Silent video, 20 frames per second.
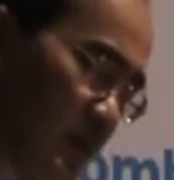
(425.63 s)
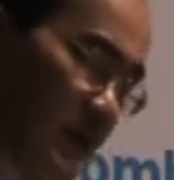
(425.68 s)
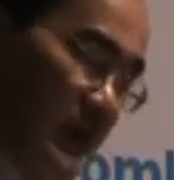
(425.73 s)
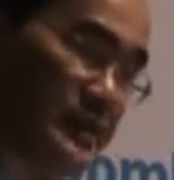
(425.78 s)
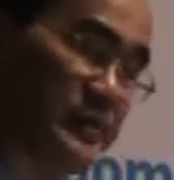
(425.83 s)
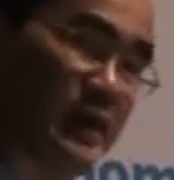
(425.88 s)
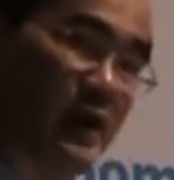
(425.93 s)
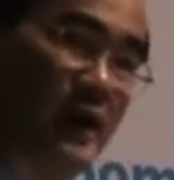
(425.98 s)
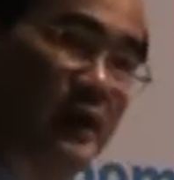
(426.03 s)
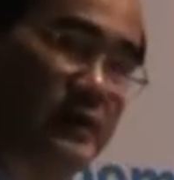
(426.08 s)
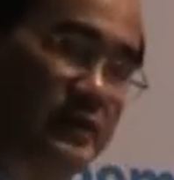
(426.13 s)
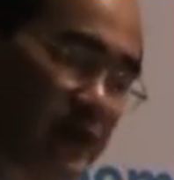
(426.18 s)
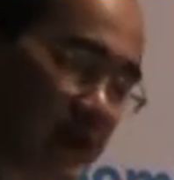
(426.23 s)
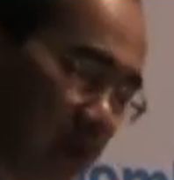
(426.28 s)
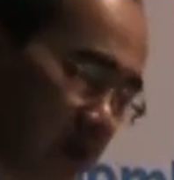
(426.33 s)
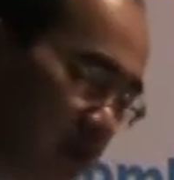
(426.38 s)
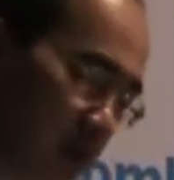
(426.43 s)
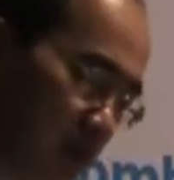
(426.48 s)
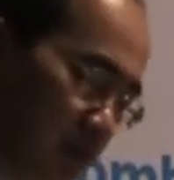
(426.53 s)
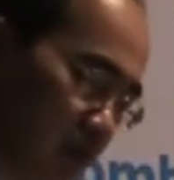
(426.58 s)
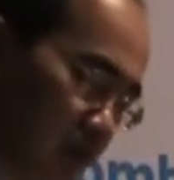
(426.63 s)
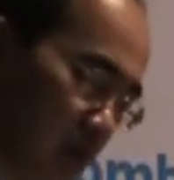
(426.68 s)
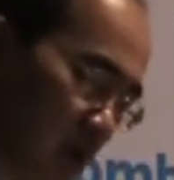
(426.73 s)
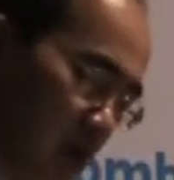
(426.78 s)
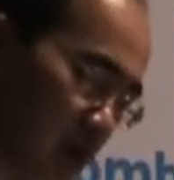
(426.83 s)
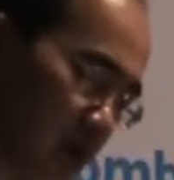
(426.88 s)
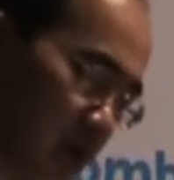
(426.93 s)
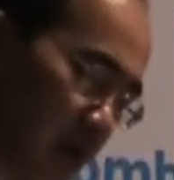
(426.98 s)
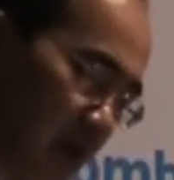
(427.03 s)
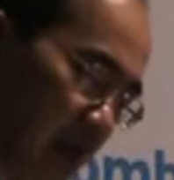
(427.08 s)
results and
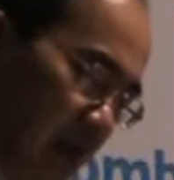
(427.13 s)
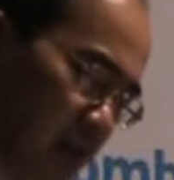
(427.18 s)
important